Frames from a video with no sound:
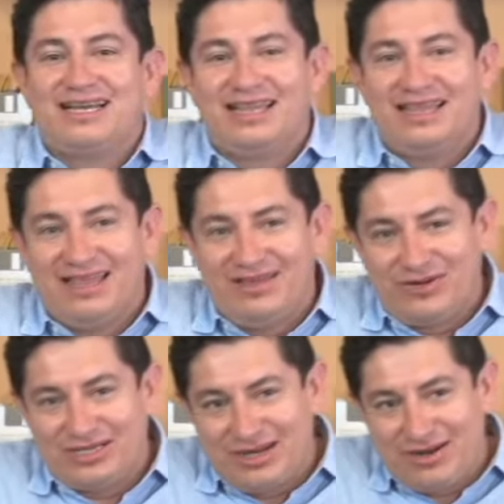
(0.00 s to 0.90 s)
that there
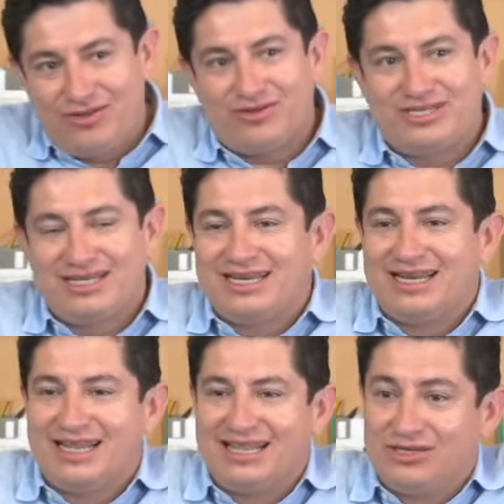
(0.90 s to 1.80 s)
is another
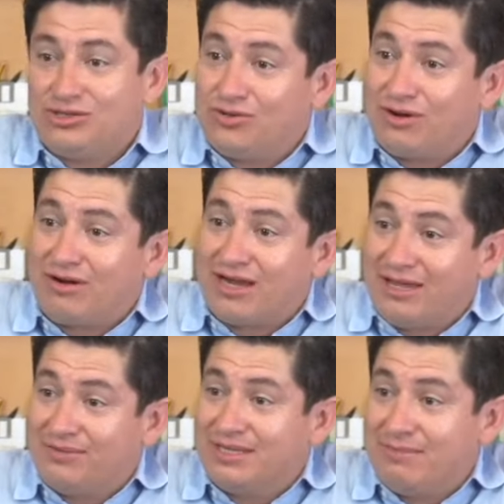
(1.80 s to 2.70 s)
signal that sugar
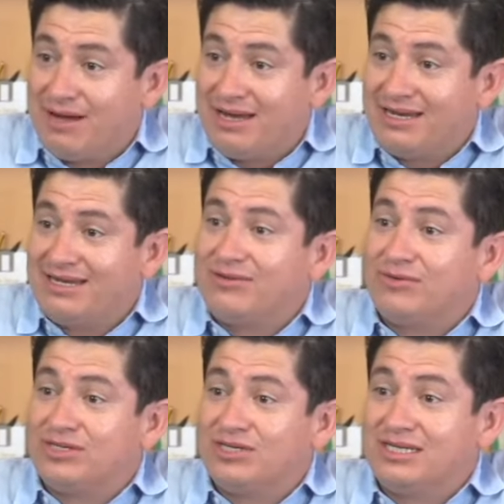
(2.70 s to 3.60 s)
gives the body,
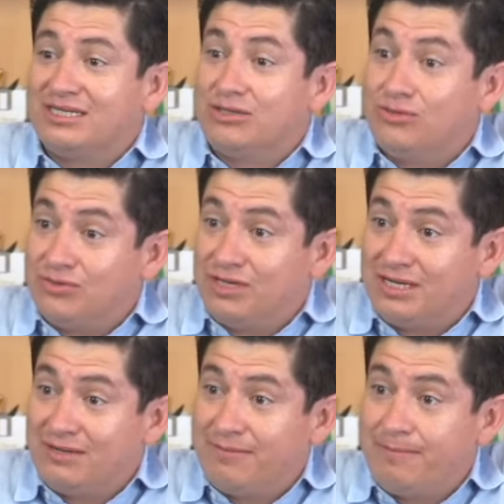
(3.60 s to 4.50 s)
which is
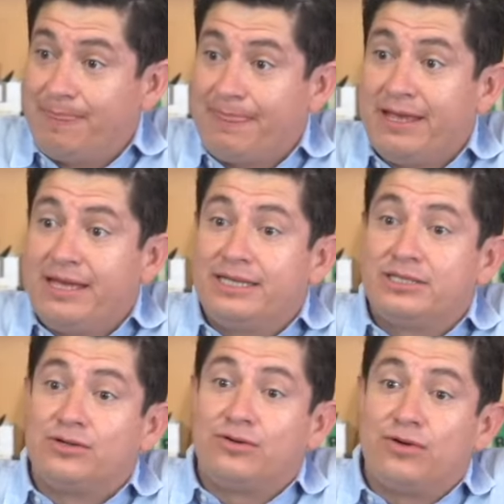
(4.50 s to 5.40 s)
nutritive.
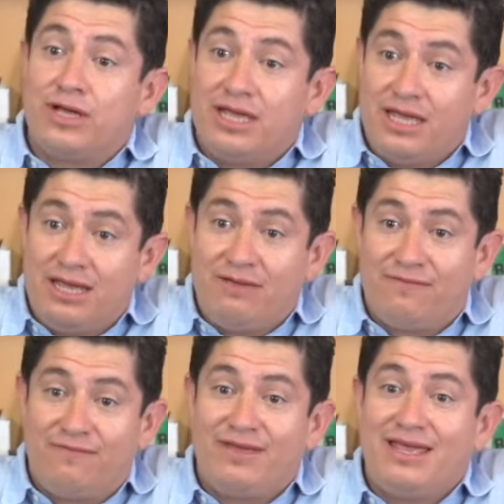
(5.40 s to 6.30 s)
So
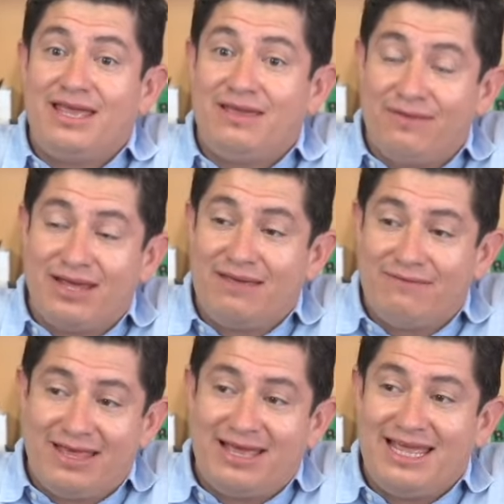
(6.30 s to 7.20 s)
even
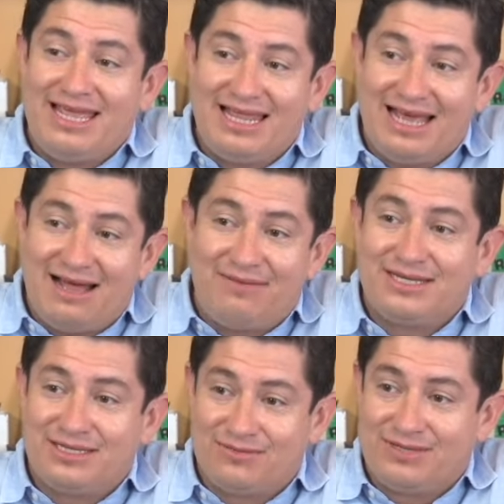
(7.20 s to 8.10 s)
if in the
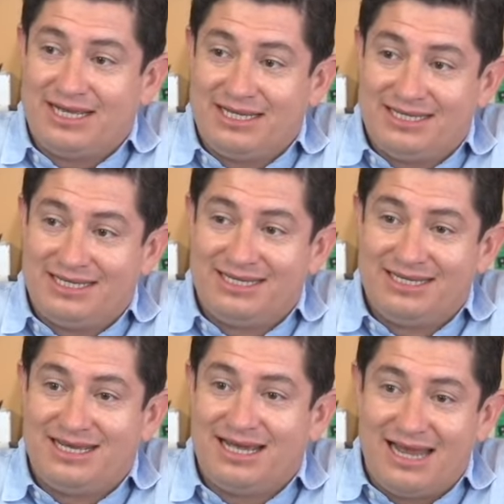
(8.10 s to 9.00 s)
absence of taste,
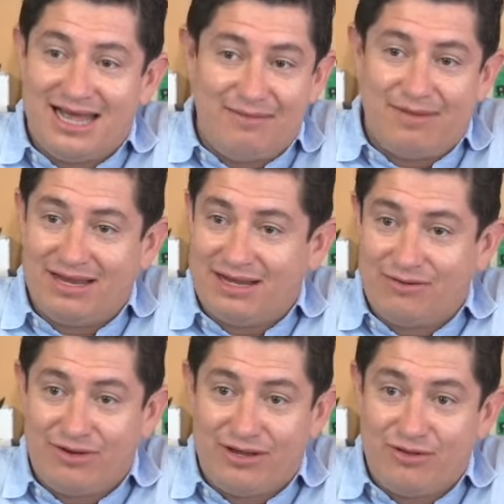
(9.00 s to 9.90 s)
an animal,
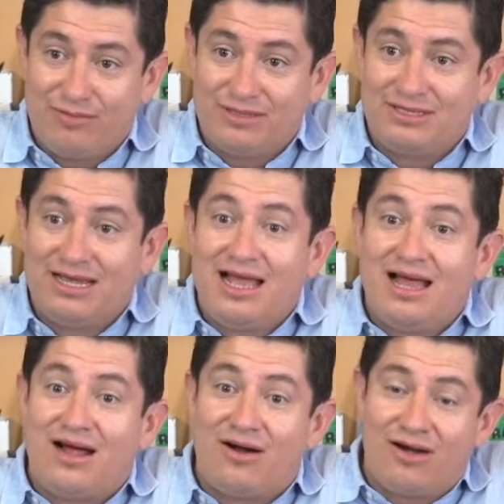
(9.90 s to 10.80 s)
including humans,
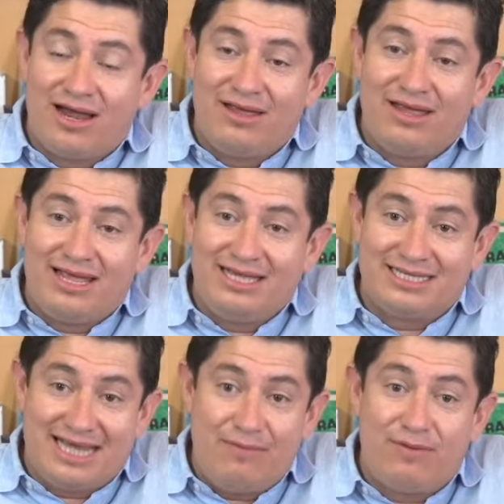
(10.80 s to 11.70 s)
is
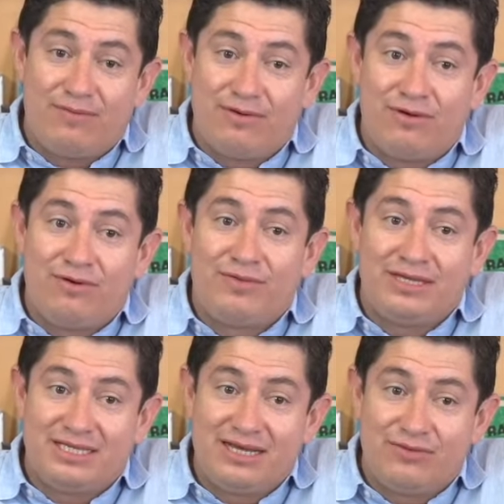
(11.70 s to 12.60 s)
capable of
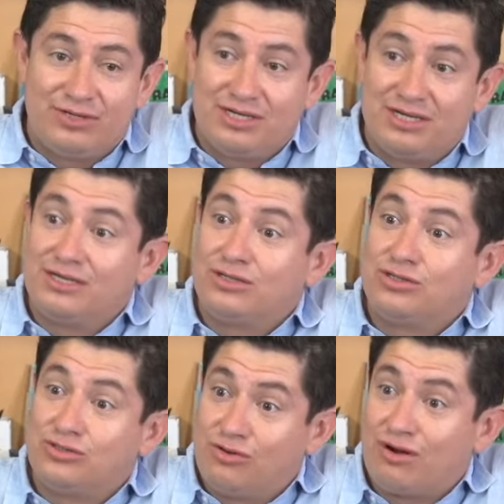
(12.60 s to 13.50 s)
distinguishing
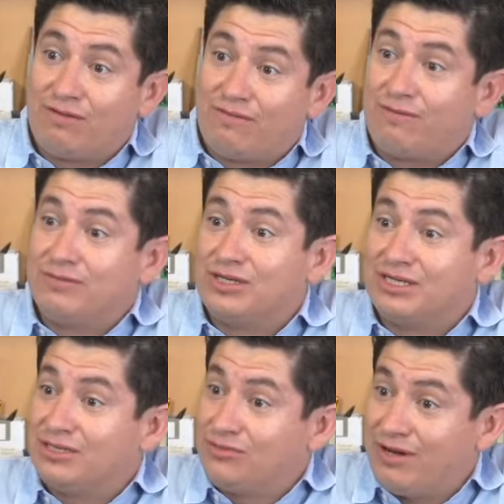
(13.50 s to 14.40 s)
sugar from
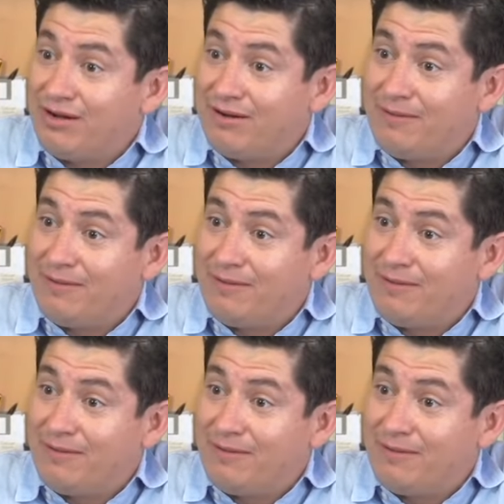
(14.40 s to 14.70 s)
just a sweetener.